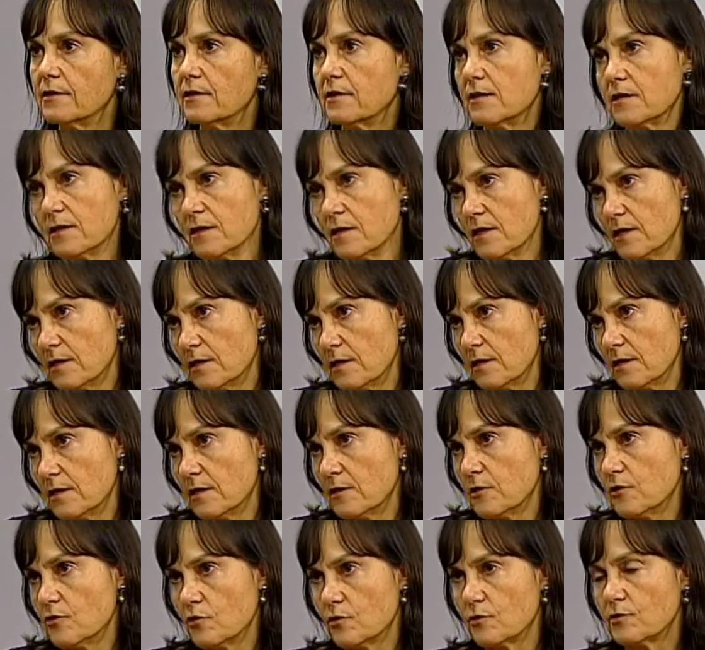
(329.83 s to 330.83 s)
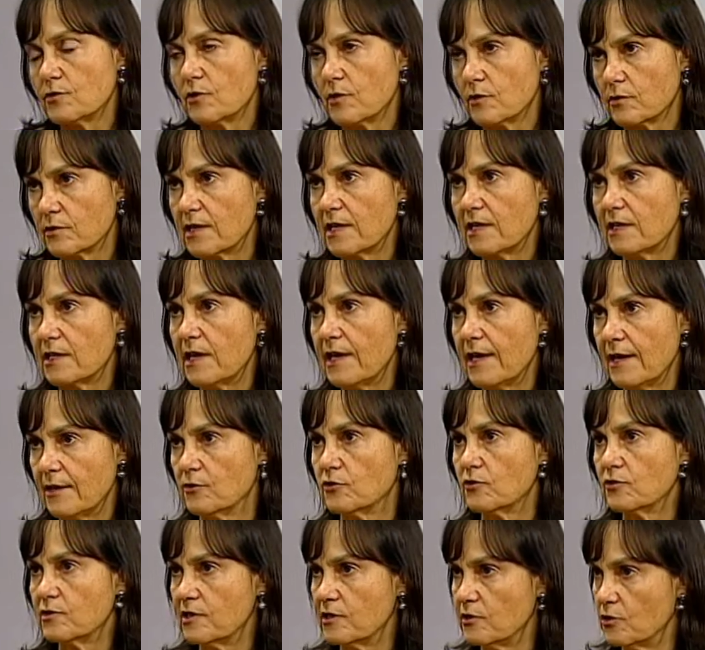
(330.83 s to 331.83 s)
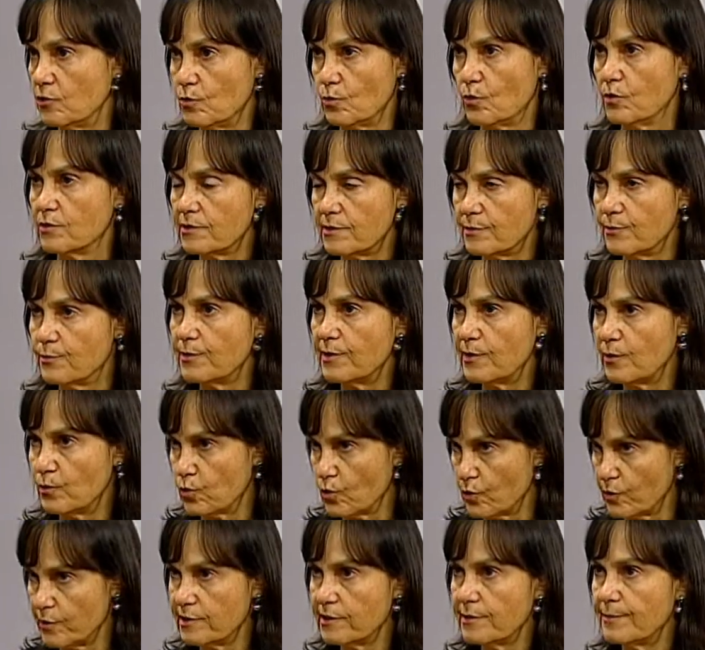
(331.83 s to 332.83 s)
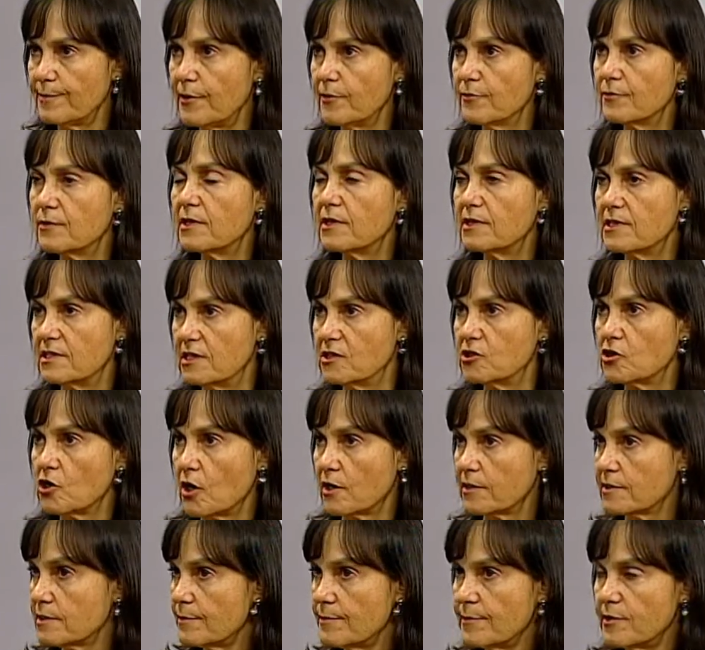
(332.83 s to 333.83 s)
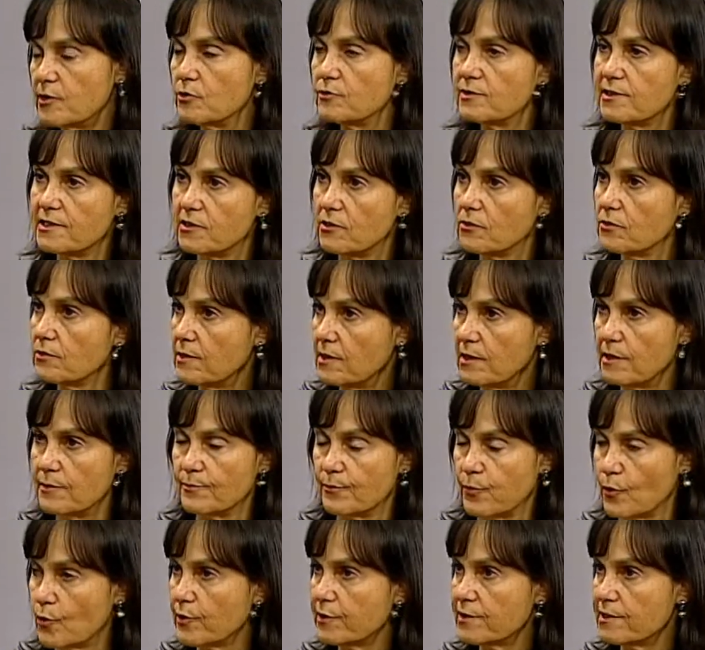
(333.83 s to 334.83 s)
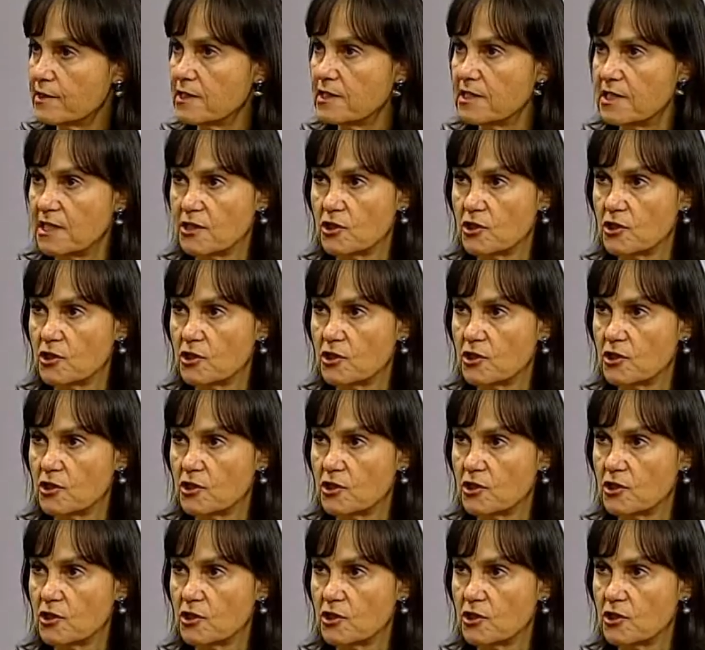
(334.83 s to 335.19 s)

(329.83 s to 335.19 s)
And then, you'll get it handled, and you won't be worried about the detox. I mean, it's still important